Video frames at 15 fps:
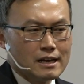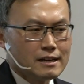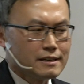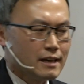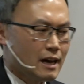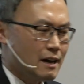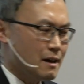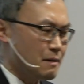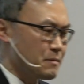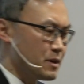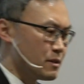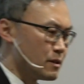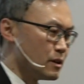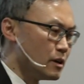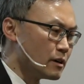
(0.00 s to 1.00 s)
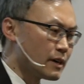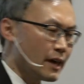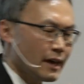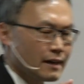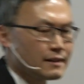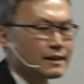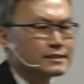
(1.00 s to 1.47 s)
Yeah, I mean,
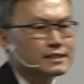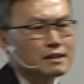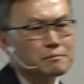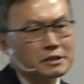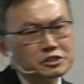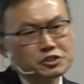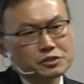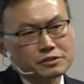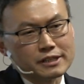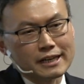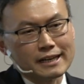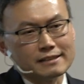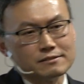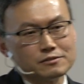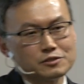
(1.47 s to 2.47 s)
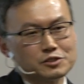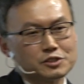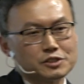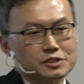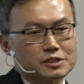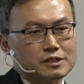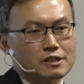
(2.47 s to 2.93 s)
again, as I mentioned, that
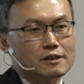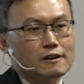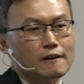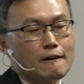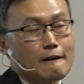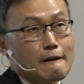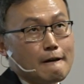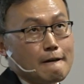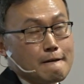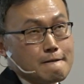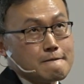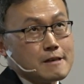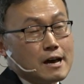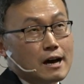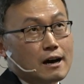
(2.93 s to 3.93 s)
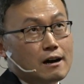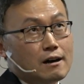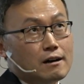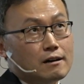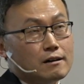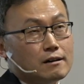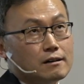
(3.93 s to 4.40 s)
just uh,
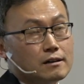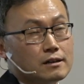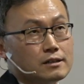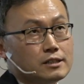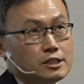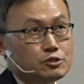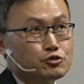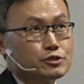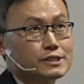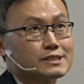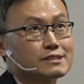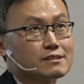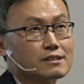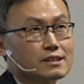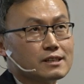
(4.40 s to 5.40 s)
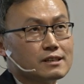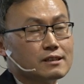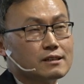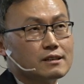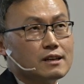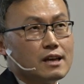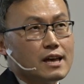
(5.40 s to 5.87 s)
uh,
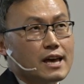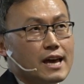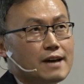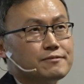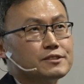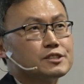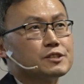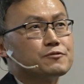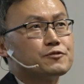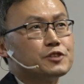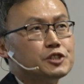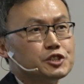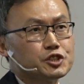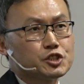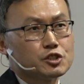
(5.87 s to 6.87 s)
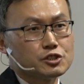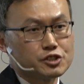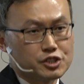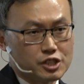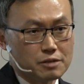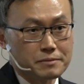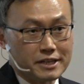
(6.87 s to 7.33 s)
interestingly, after the first
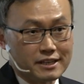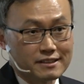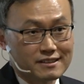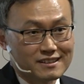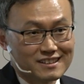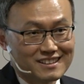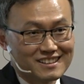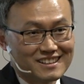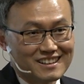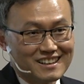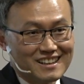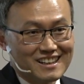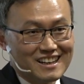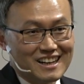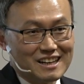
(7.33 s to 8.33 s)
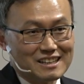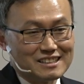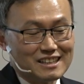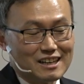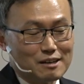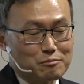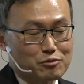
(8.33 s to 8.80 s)
summit,
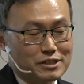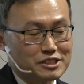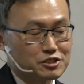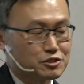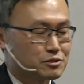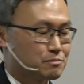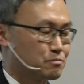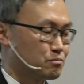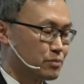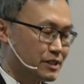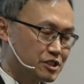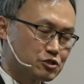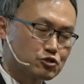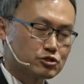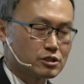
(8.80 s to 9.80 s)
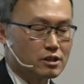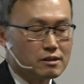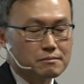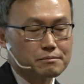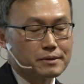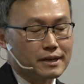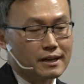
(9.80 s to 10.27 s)
uh, President, President
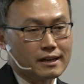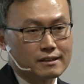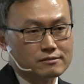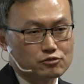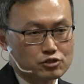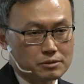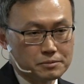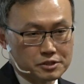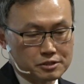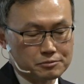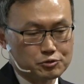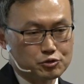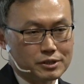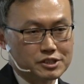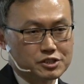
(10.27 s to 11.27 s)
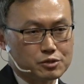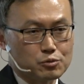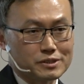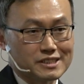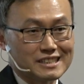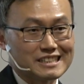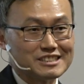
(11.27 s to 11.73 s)
Trump and Trump administration
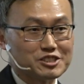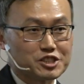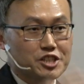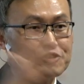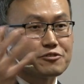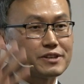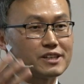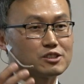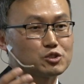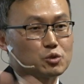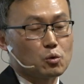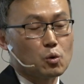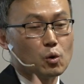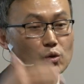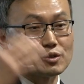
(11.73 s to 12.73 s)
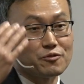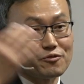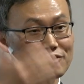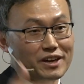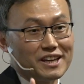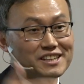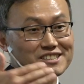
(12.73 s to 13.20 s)
was considering so-called
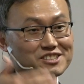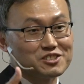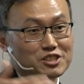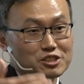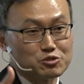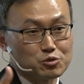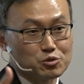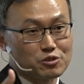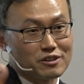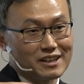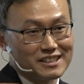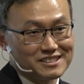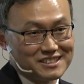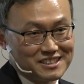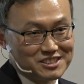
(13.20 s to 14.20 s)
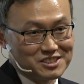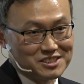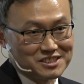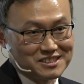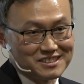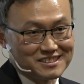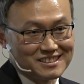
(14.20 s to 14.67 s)
phased
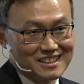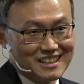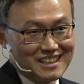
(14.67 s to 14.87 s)
denuclearization